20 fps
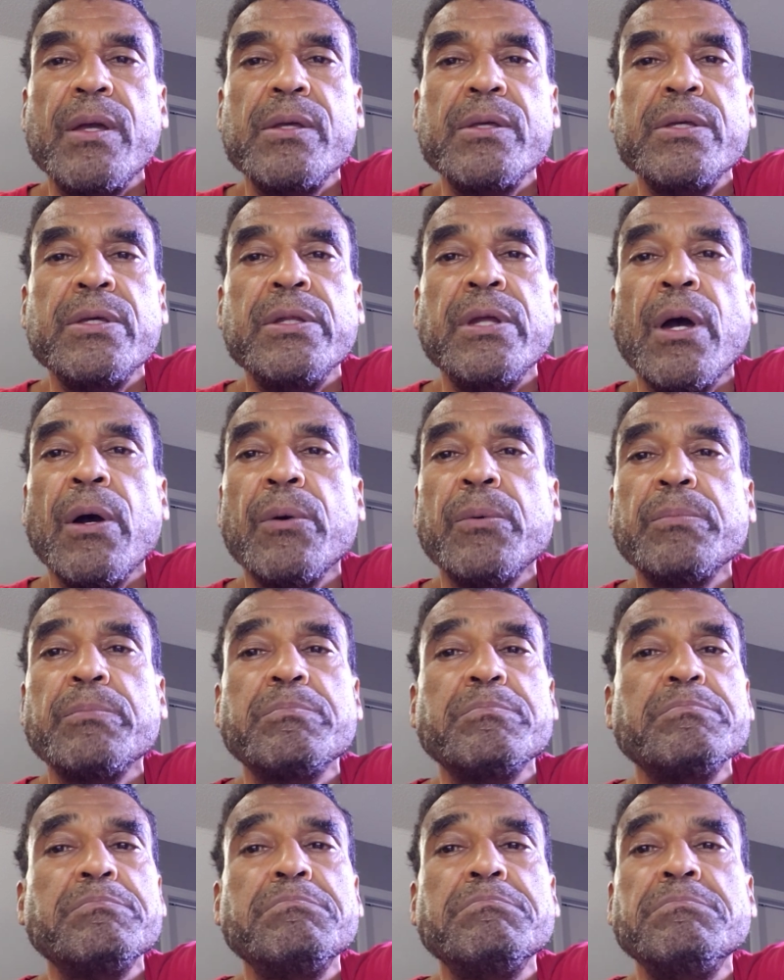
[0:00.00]
you know
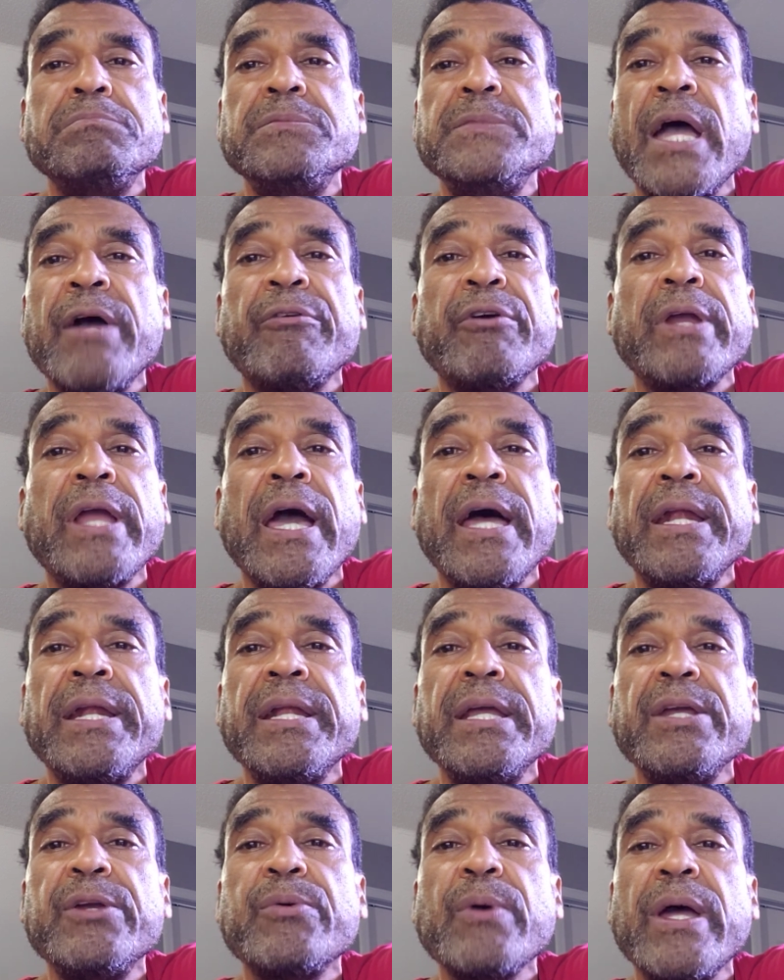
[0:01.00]
never got
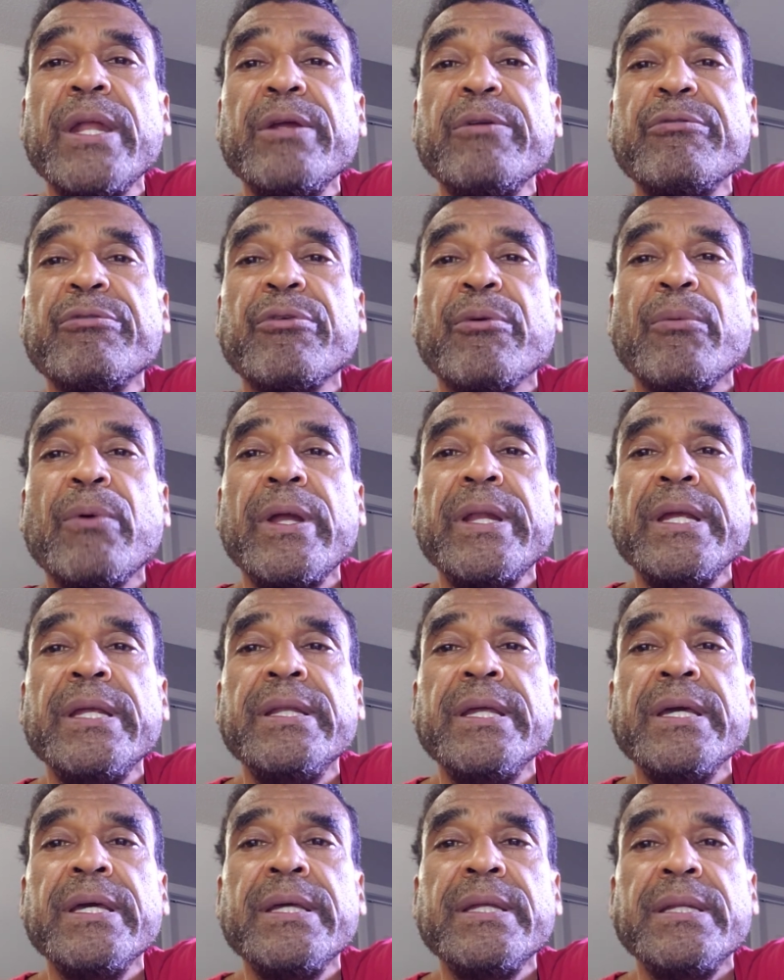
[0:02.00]
any credit for what he
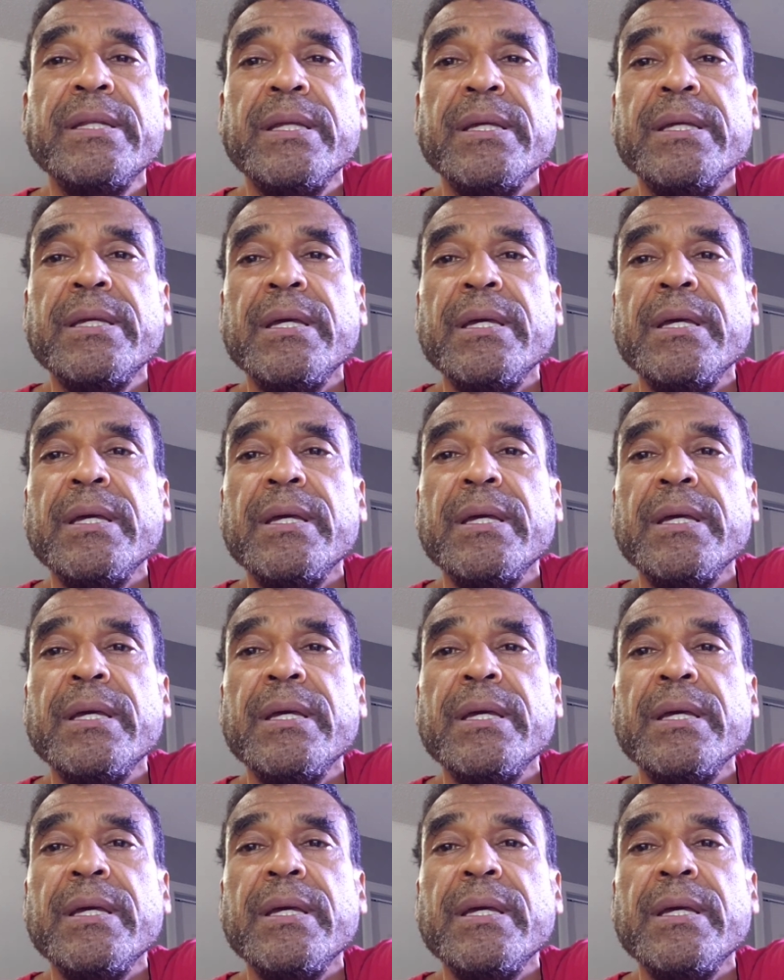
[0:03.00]
did.